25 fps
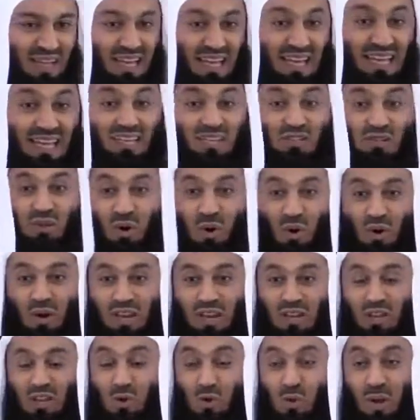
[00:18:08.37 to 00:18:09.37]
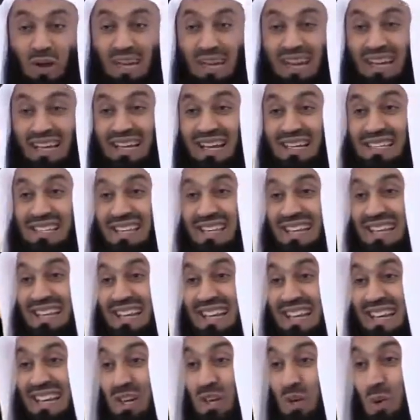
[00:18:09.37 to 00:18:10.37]
He is calling you when he doesn't
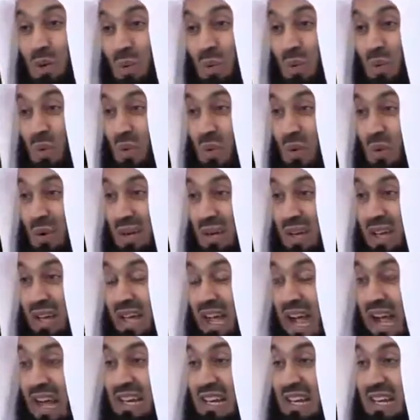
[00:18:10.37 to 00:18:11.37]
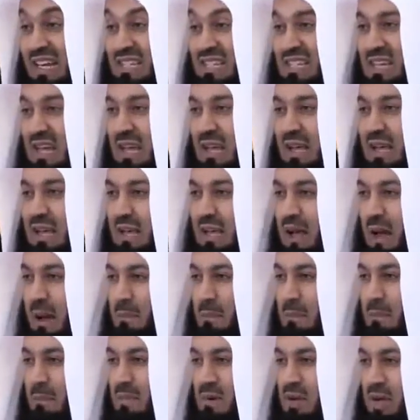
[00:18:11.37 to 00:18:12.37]
need you. And he is saying,
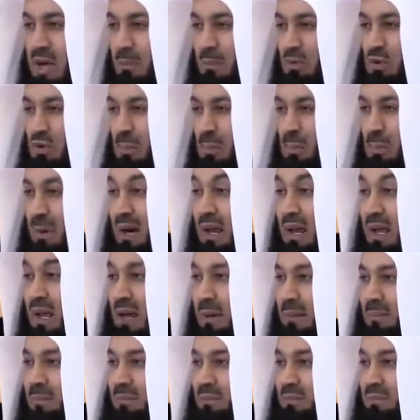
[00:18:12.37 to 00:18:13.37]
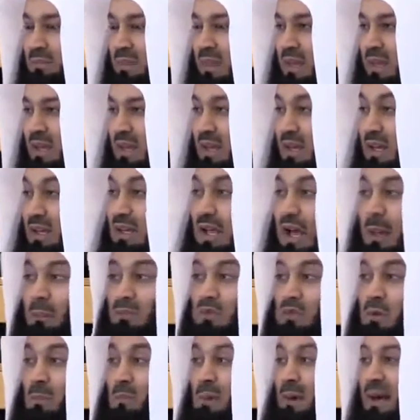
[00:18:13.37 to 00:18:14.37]
come to prayer.
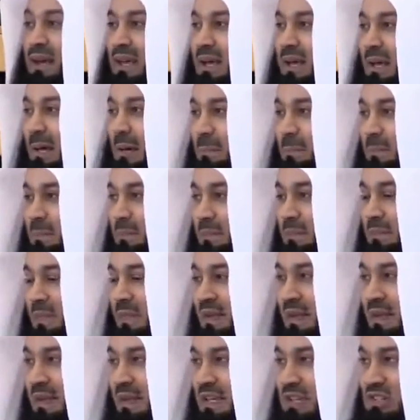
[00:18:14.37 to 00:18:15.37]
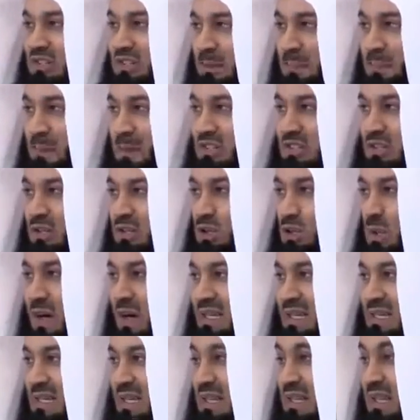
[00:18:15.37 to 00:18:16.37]
Come to prayer. It's repeated
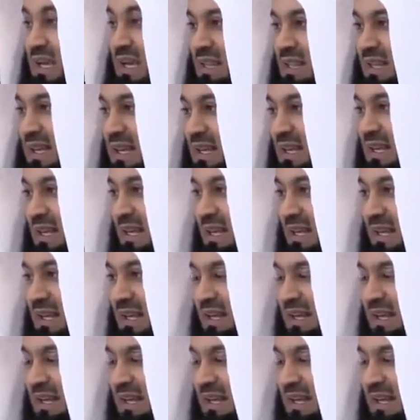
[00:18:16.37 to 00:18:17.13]
twice in the adhan.